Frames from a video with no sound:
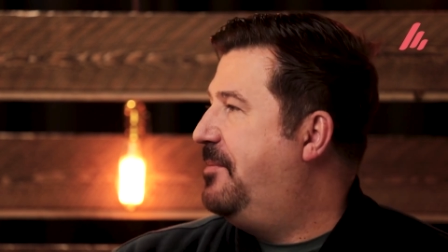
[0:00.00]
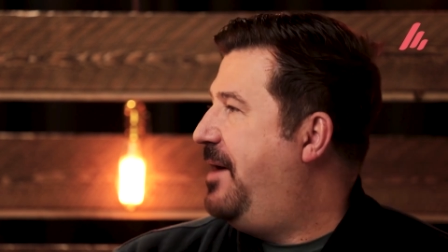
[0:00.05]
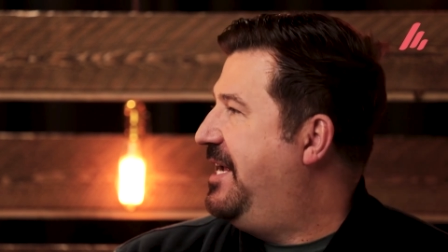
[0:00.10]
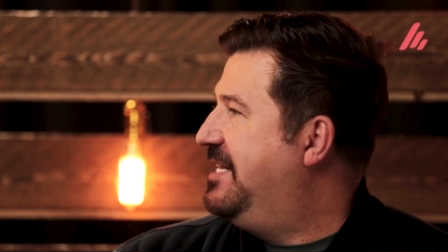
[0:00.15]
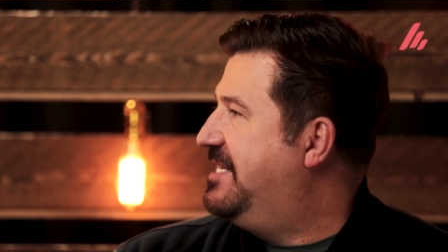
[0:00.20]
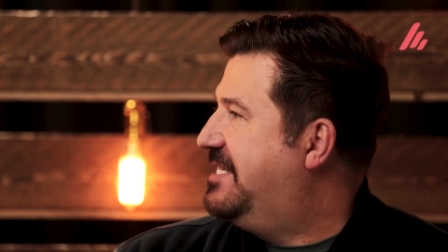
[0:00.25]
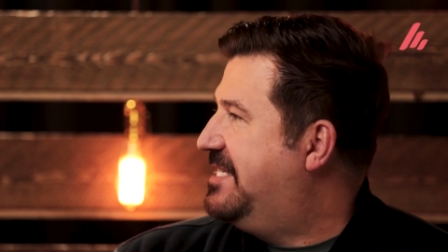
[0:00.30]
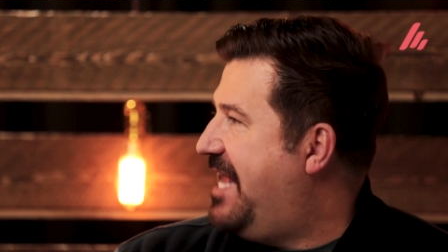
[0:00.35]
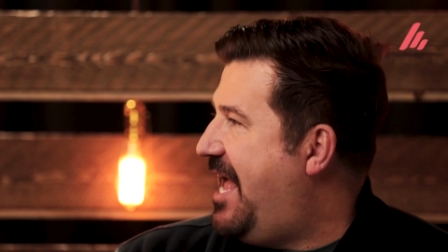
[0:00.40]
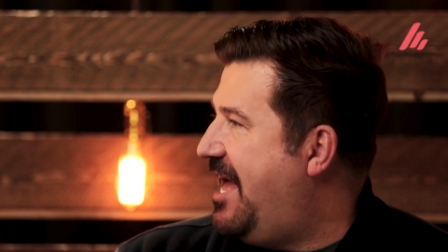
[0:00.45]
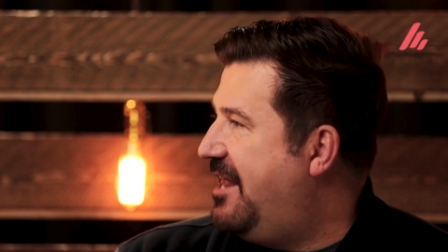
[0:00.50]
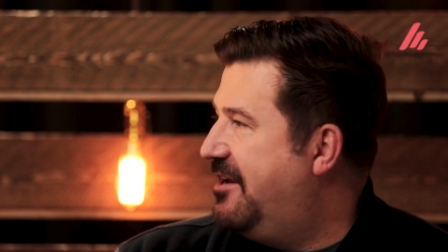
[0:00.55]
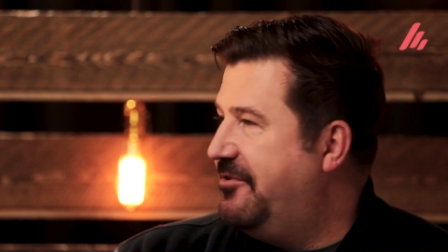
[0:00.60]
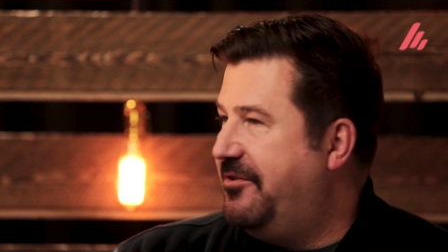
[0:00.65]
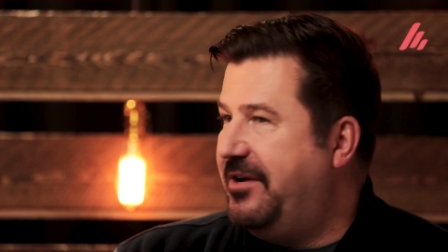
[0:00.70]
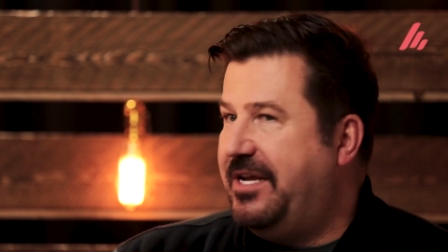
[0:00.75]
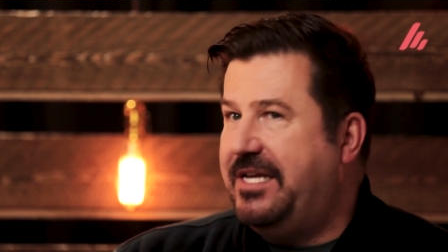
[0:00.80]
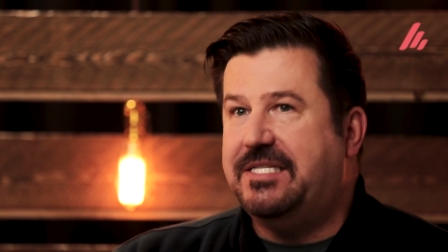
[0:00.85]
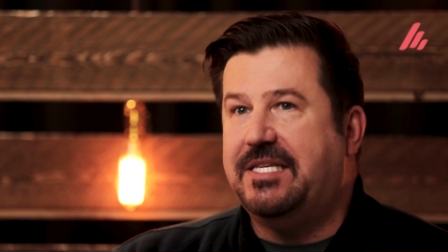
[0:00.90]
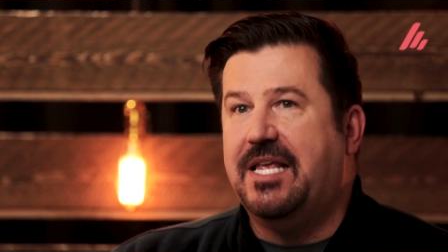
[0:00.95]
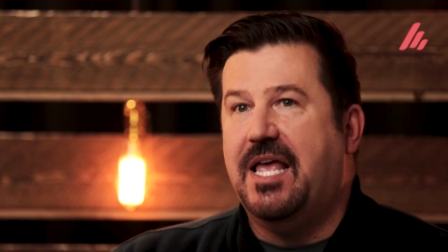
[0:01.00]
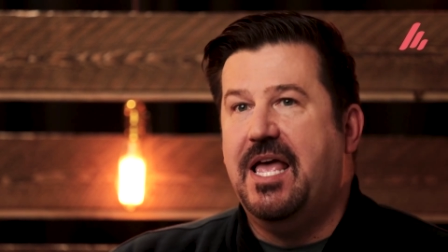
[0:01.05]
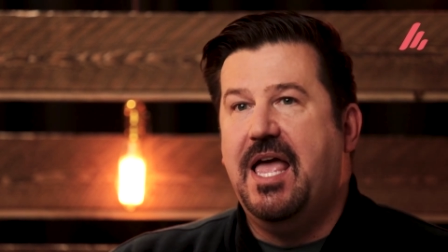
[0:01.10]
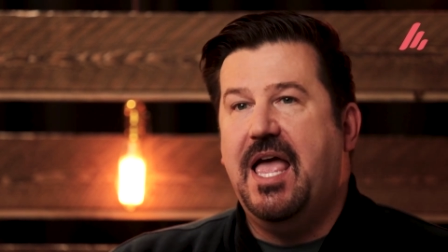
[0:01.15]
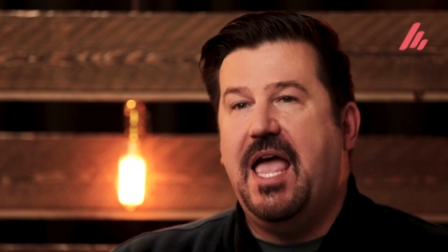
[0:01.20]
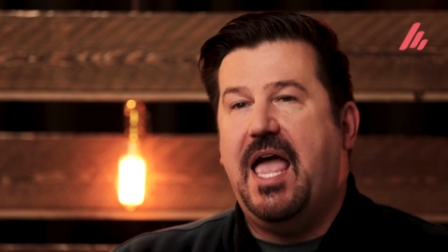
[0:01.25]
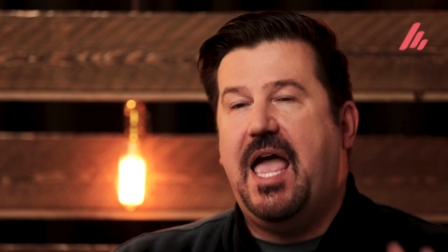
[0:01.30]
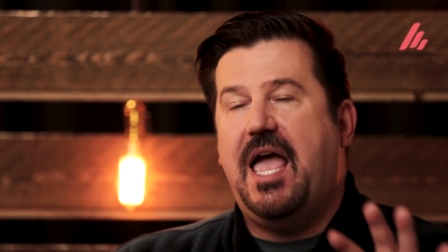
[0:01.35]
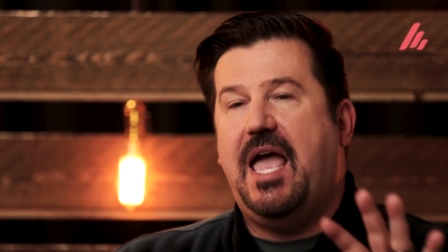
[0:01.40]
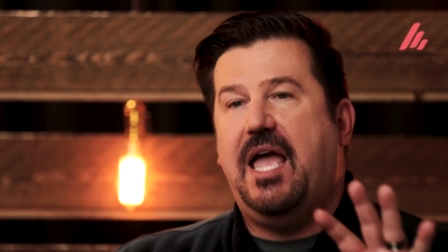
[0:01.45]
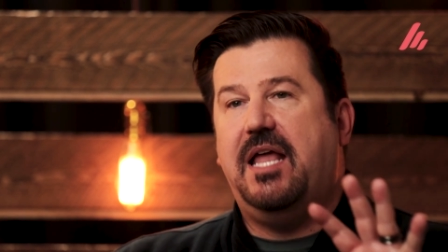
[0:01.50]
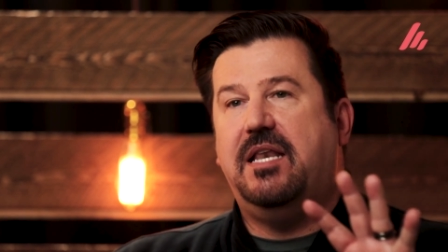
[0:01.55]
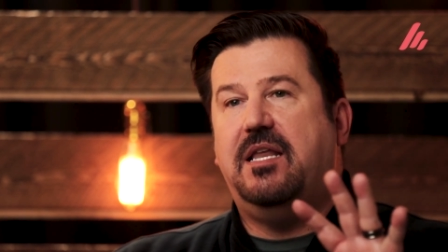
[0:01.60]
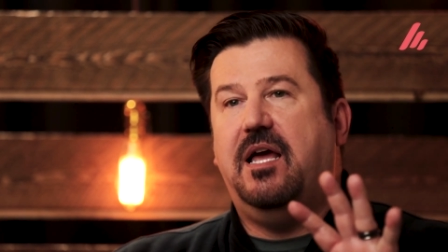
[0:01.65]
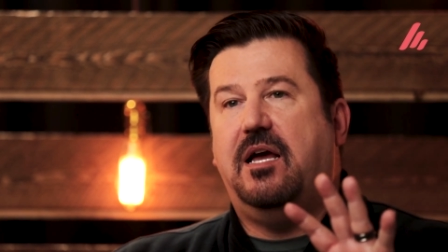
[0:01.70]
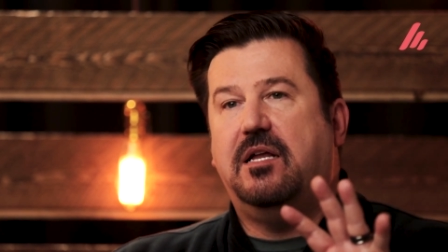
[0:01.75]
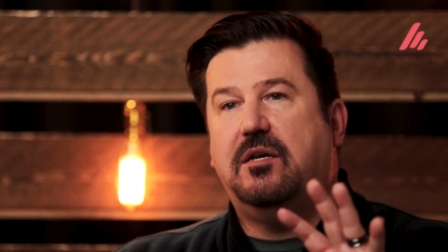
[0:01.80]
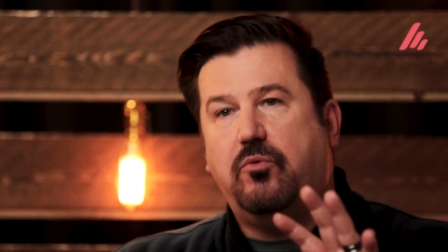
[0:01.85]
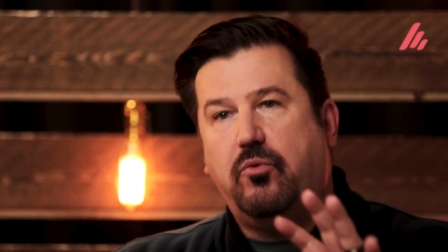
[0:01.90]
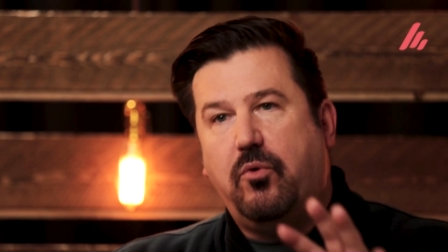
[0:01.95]
minimize salaries, mm. and
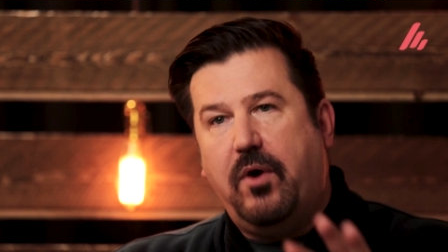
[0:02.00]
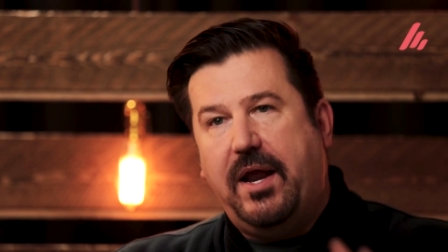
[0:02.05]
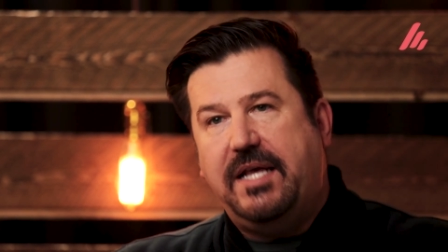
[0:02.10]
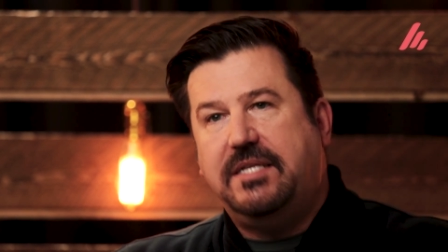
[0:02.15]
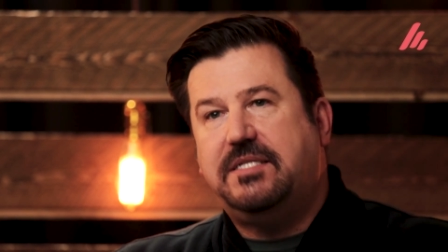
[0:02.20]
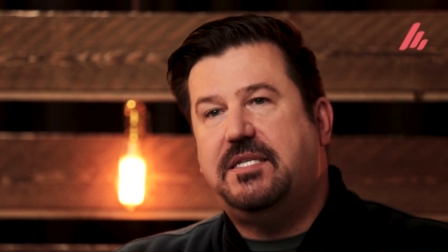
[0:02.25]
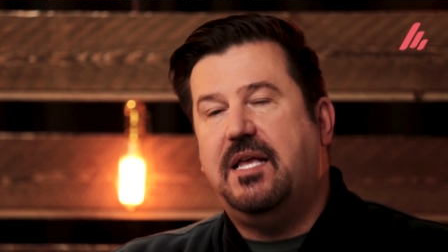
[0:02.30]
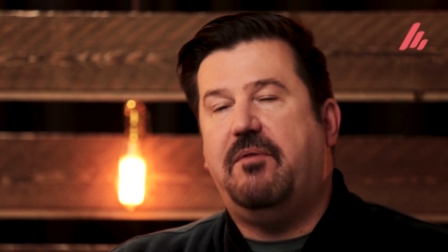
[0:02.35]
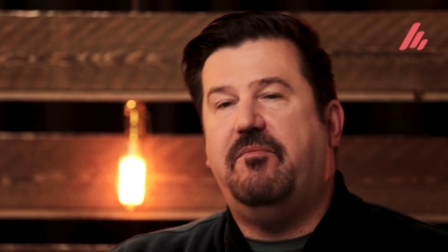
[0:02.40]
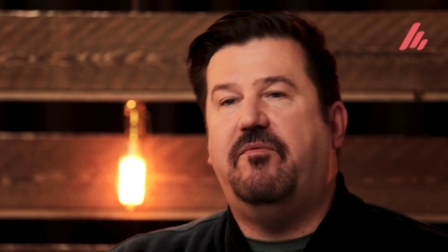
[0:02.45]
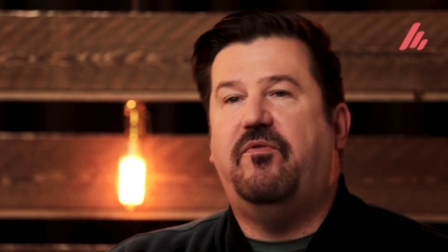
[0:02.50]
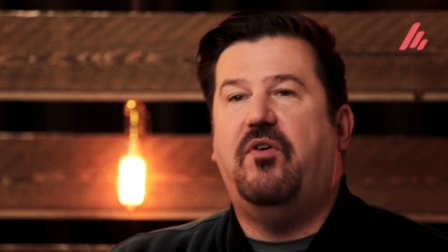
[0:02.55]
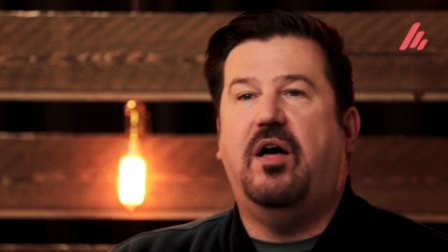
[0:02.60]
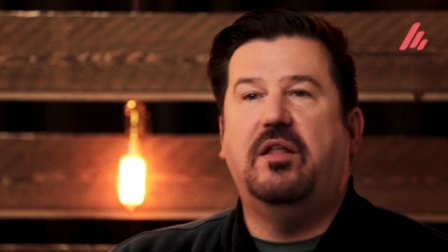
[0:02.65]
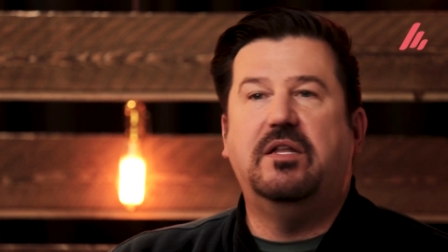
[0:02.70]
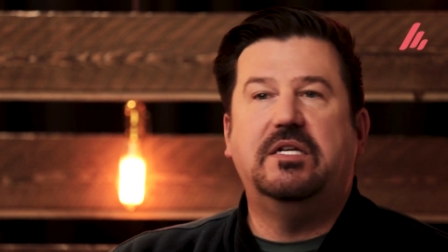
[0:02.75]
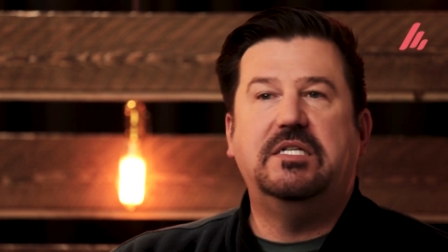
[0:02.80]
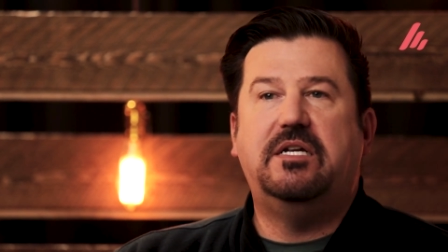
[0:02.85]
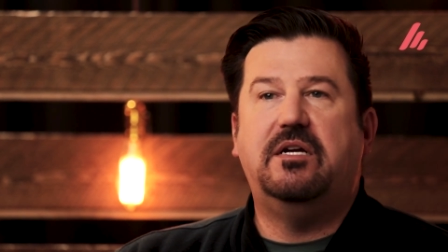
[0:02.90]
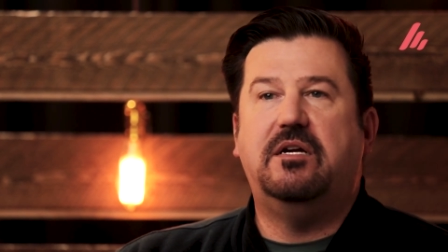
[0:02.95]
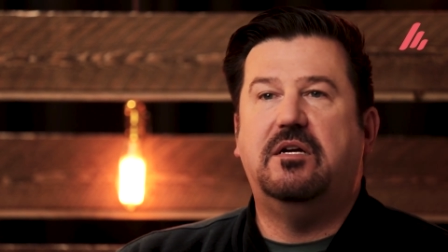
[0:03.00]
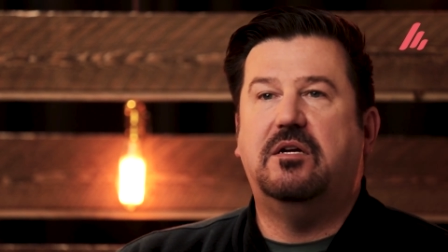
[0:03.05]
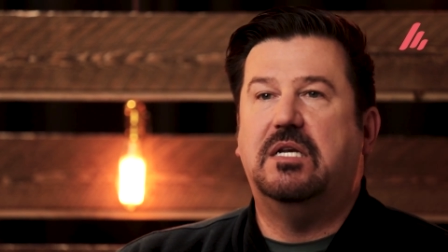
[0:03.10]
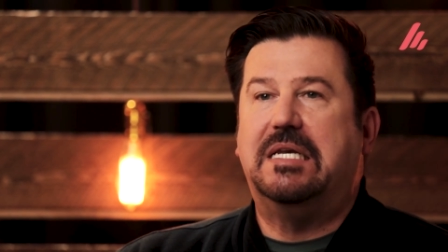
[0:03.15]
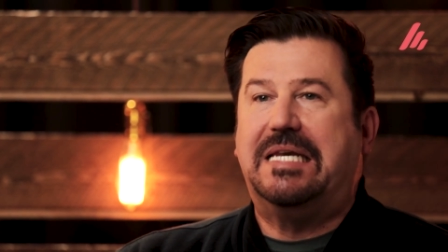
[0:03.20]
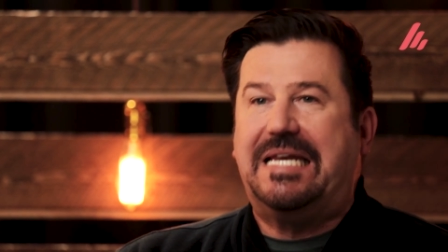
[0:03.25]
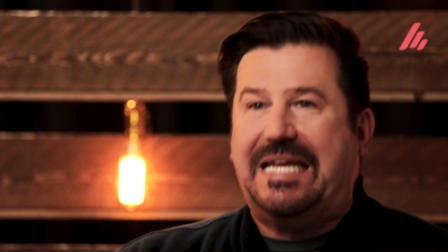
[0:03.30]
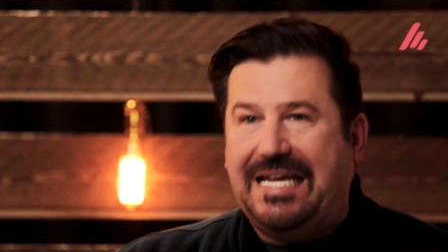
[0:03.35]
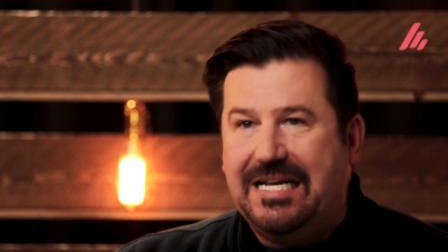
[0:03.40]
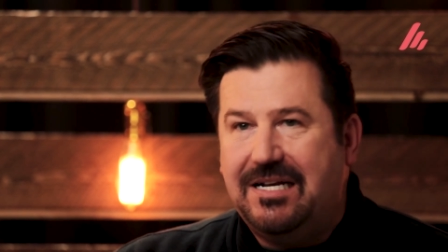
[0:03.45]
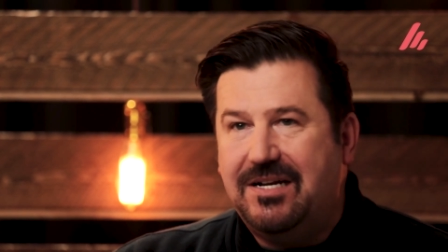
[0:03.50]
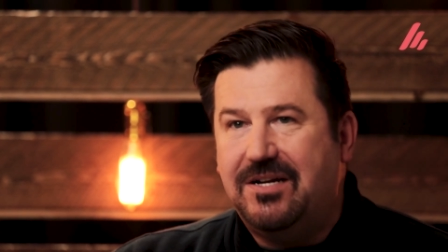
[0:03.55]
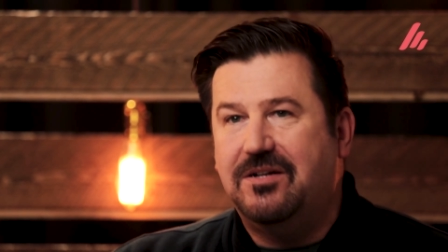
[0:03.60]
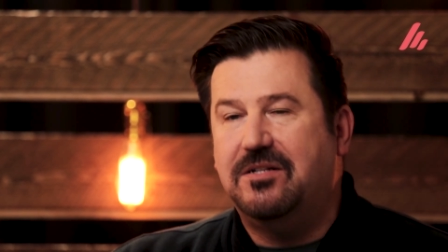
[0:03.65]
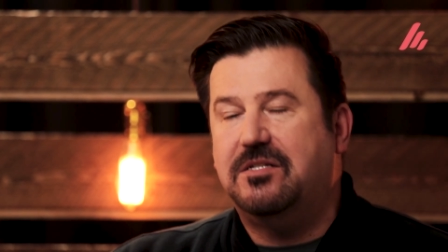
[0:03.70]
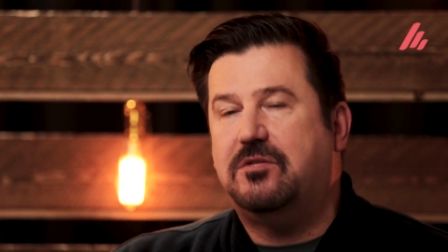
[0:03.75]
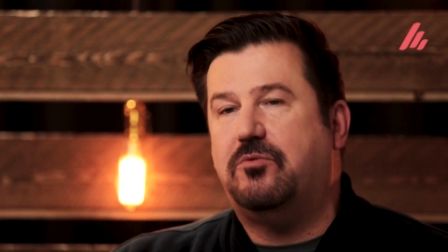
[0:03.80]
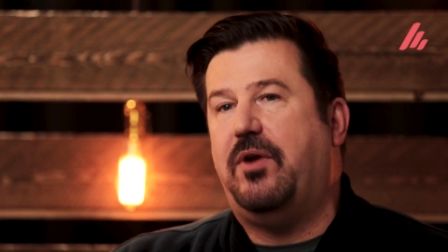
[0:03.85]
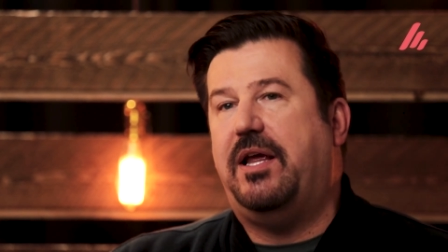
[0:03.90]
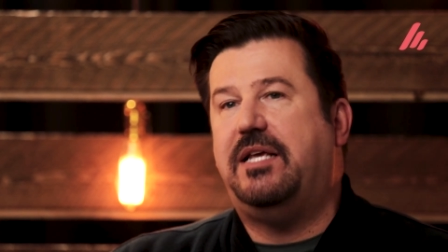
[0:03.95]
uh, raise up volunteer
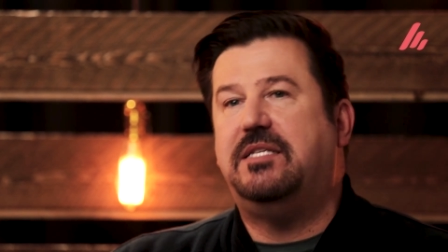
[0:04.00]
leaders,